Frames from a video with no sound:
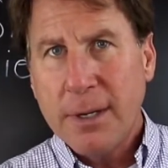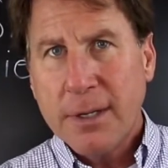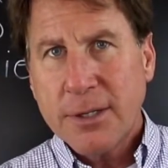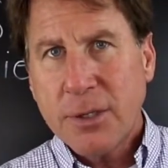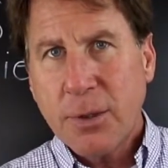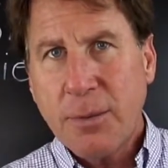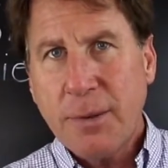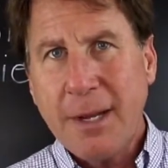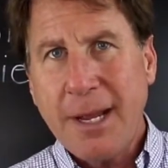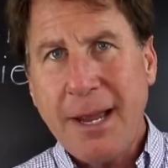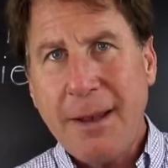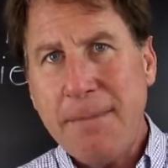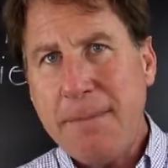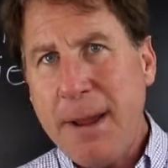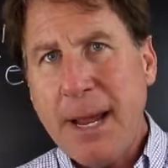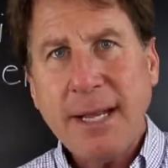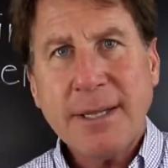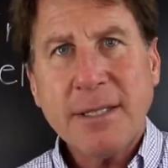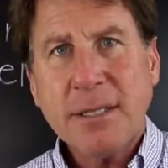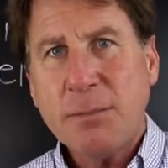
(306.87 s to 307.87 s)
So it
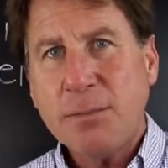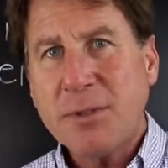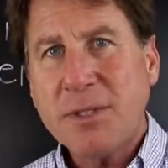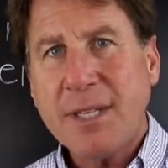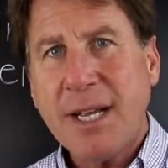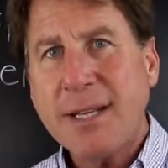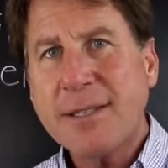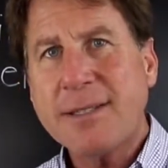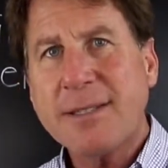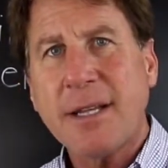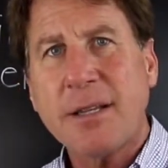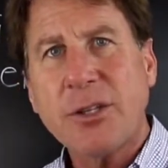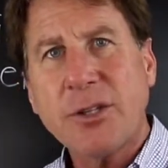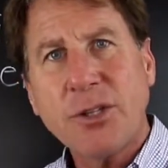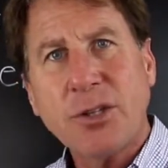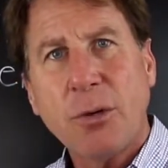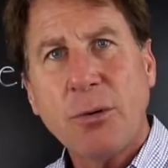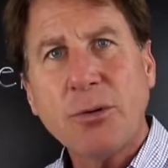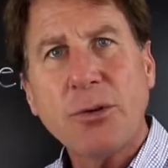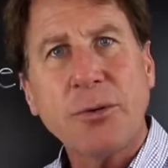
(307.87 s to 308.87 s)
made some sense that the
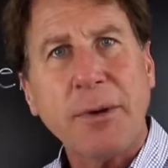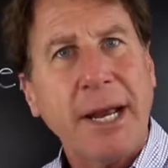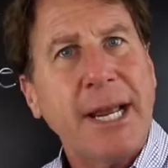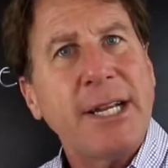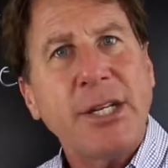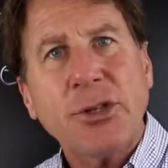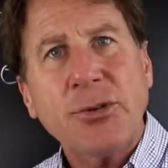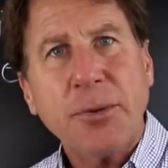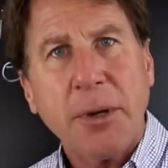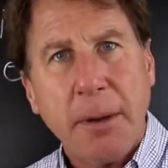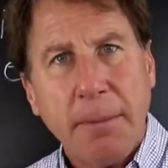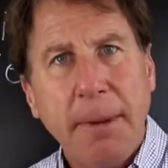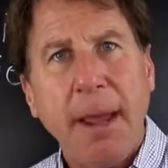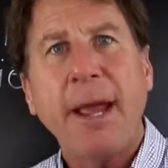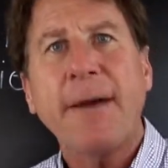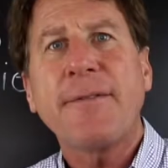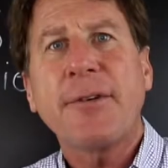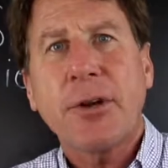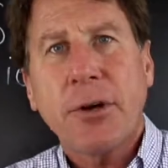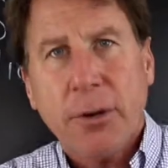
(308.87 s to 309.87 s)
shoulder injury may
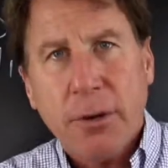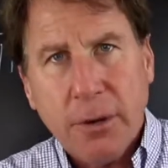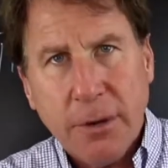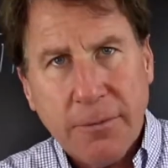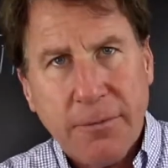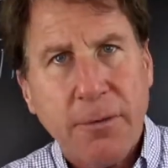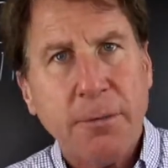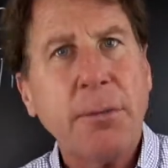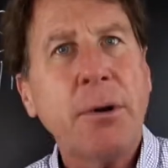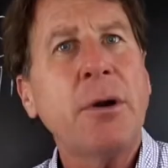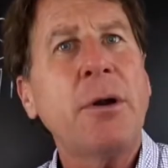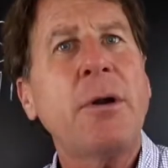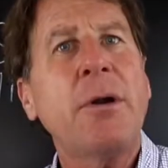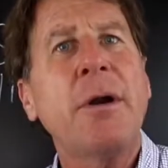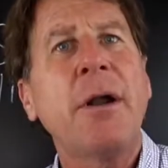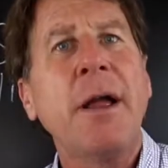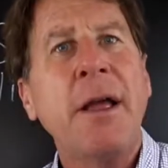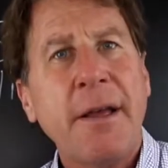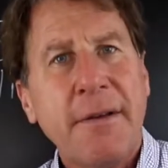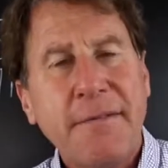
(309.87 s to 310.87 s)
have occurred from
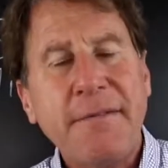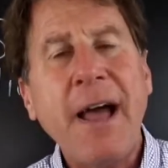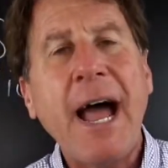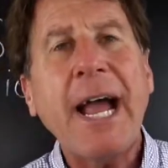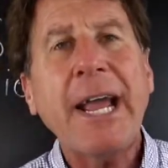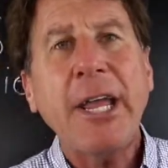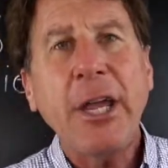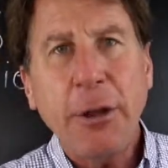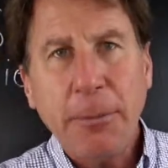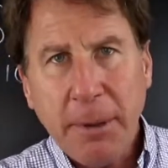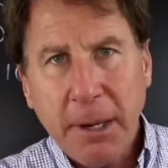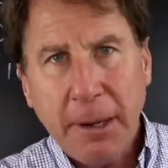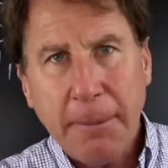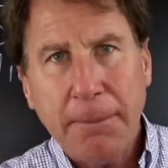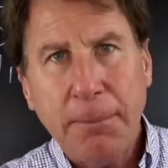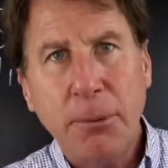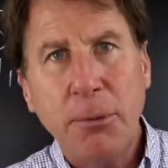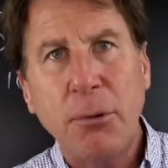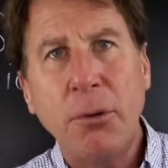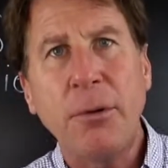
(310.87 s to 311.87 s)
her vacuuming a
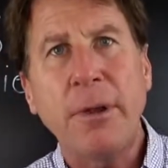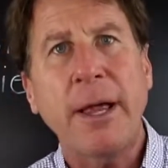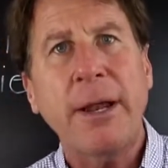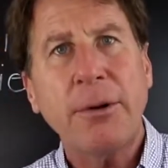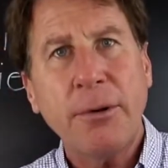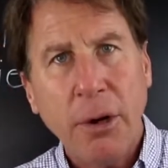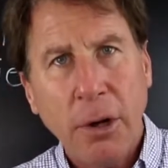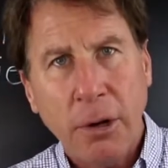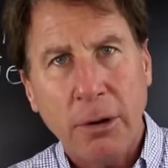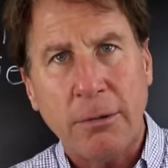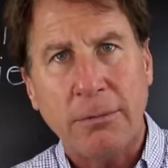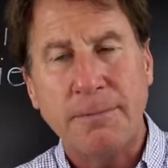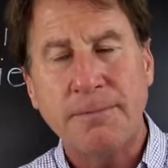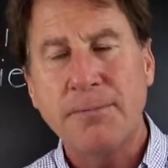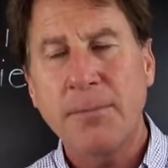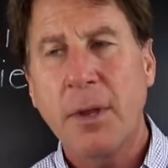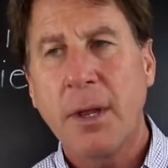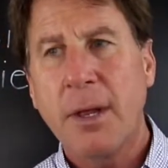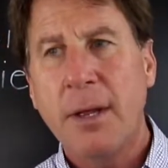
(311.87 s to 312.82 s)
pool at her home.